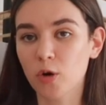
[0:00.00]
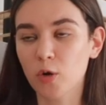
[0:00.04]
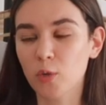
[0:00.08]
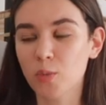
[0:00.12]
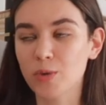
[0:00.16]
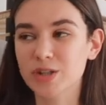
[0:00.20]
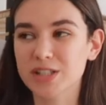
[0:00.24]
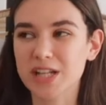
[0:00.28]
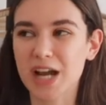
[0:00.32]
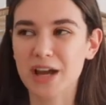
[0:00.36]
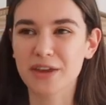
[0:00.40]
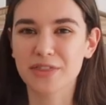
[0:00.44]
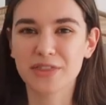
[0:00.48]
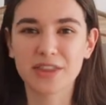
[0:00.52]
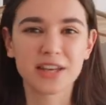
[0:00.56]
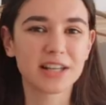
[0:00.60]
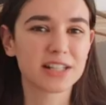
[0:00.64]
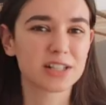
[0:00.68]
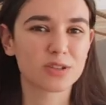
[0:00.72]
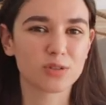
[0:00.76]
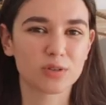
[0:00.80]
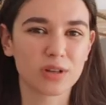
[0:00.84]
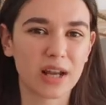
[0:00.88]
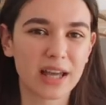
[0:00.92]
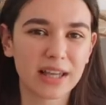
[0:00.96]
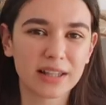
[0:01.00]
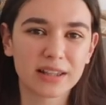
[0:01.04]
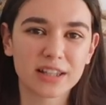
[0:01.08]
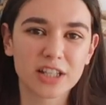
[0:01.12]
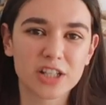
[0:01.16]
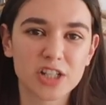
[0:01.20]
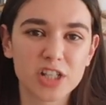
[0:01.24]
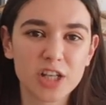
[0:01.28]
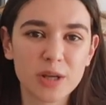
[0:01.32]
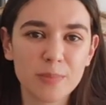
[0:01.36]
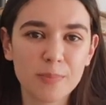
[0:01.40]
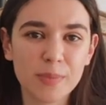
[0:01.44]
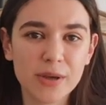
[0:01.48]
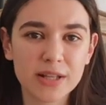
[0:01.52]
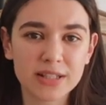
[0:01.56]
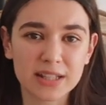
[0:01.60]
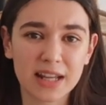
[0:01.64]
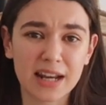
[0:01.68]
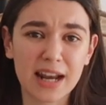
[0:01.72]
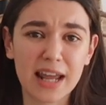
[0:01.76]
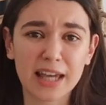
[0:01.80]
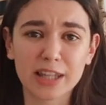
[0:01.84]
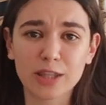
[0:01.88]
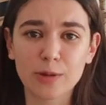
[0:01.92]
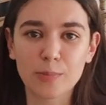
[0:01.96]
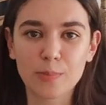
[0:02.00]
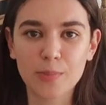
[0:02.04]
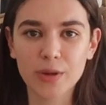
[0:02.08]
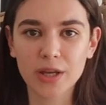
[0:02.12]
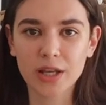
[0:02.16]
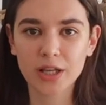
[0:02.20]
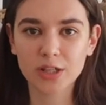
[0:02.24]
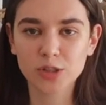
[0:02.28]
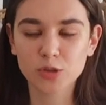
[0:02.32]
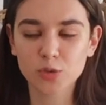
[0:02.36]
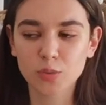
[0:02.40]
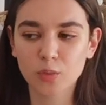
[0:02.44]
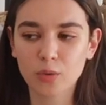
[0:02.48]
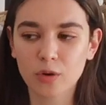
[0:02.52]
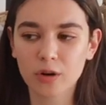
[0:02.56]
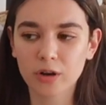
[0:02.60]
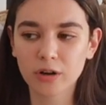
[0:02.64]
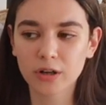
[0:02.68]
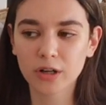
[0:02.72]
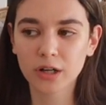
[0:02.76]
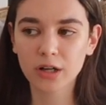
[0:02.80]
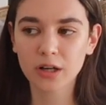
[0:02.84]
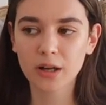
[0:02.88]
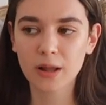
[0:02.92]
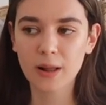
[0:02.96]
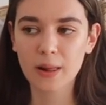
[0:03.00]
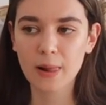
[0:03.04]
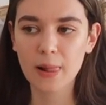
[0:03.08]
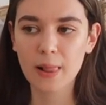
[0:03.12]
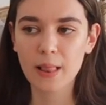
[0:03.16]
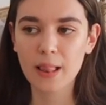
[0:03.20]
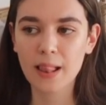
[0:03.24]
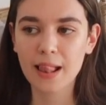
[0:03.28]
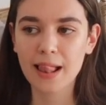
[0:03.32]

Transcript: Hall, which I think is like the cheapest and like the biggest one.